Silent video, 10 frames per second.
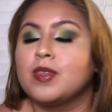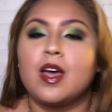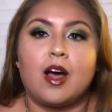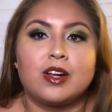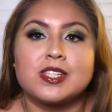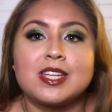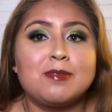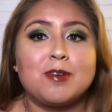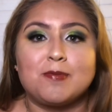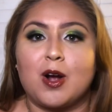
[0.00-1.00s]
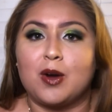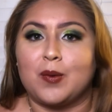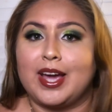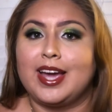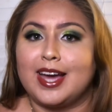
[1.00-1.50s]
Honestly, from far
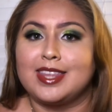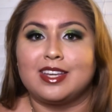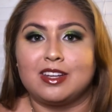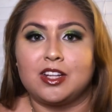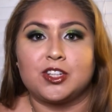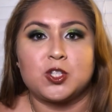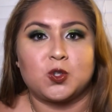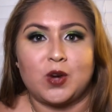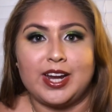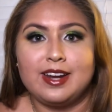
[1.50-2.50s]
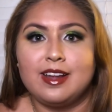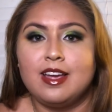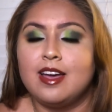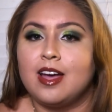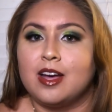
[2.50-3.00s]
away, I think it looks great.
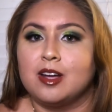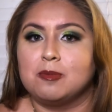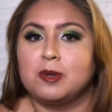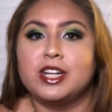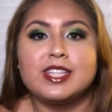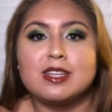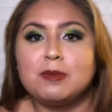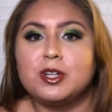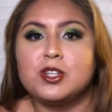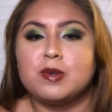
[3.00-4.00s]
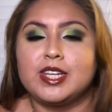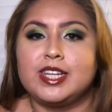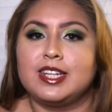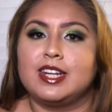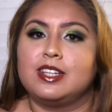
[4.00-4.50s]
Pretty similar to what he
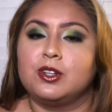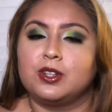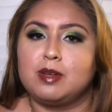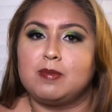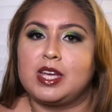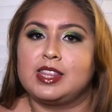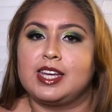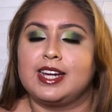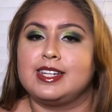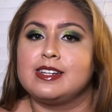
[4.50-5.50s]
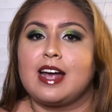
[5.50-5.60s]
did. The only main thing I didn't